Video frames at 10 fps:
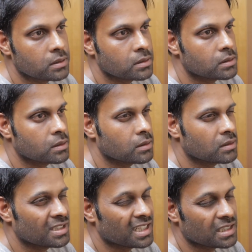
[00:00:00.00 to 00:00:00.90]

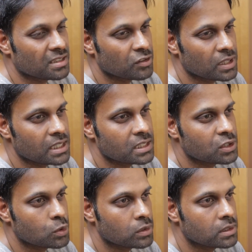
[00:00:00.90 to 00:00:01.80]
so it doesn't really
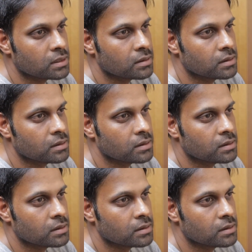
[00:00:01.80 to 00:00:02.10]
suit